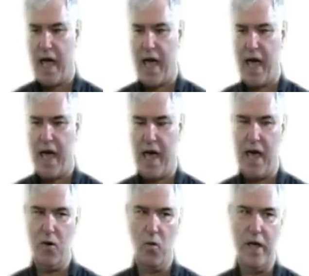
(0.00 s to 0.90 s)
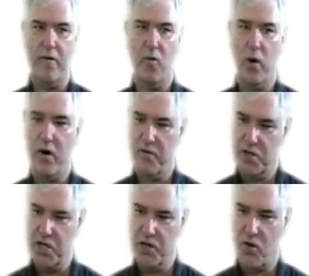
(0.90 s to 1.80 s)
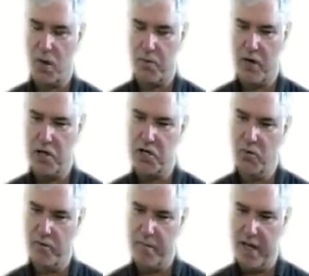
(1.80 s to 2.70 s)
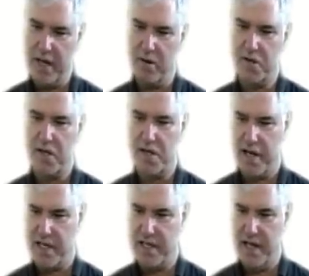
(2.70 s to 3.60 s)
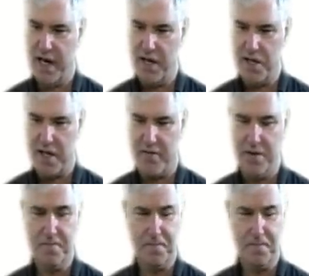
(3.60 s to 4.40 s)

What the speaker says: and we're a Virginia corporation. We've been here since 1997.